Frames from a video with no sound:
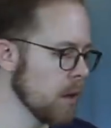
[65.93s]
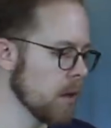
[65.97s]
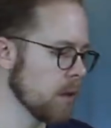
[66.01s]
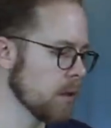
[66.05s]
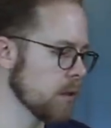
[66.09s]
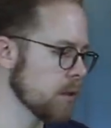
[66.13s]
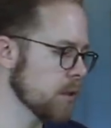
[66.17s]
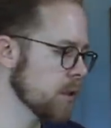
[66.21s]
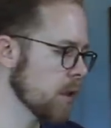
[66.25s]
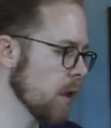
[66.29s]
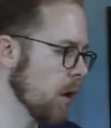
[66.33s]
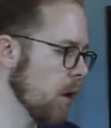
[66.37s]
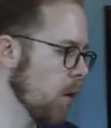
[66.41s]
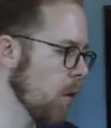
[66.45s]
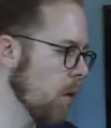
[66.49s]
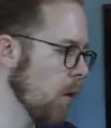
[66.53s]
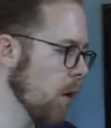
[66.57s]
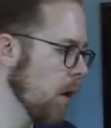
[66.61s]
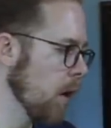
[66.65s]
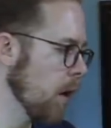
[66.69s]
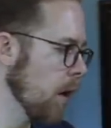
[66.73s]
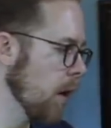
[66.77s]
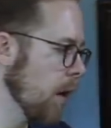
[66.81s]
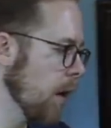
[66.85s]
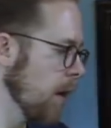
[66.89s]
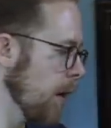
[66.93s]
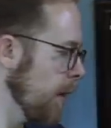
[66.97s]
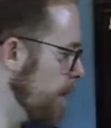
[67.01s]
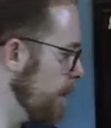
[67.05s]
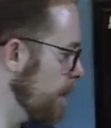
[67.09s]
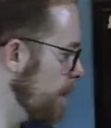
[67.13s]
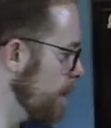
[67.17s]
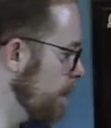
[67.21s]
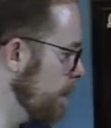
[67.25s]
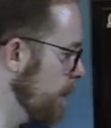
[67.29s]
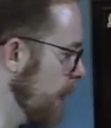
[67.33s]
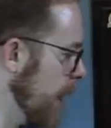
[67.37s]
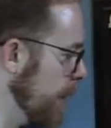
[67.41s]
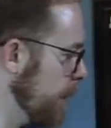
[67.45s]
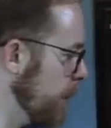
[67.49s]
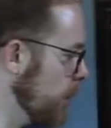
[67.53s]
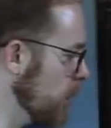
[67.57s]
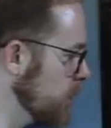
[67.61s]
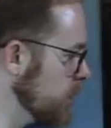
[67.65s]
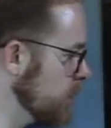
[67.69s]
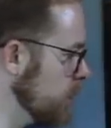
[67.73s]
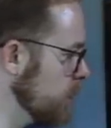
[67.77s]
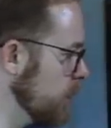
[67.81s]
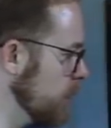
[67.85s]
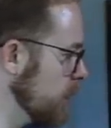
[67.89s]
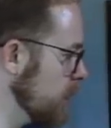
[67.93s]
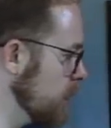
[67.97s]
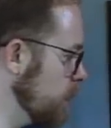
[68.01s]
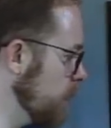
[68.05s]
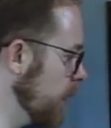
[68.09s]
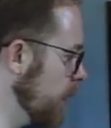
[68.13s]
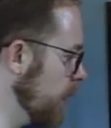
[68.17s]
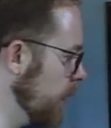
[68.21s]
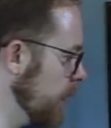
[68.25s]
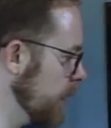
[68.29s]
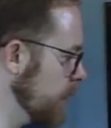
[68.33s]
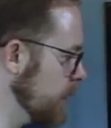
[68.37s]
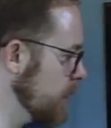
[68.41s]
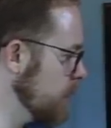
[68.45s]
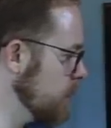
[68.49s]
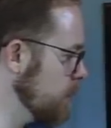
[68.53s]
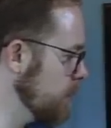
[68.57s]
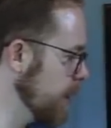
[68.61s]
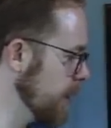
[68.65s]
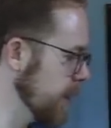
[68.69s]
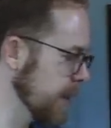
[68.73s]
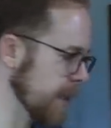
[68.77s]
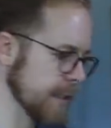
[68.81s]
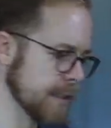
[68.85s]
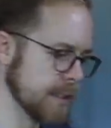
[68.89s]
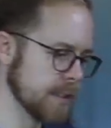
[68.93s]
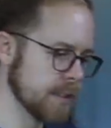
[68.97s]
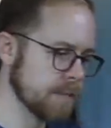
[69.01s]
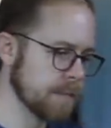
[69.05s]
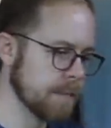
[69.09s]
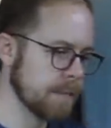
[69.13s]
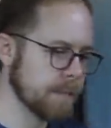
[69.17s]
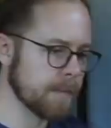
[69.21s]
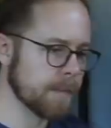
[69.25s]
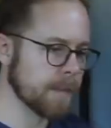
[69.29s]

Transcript: So my personal experience has been this.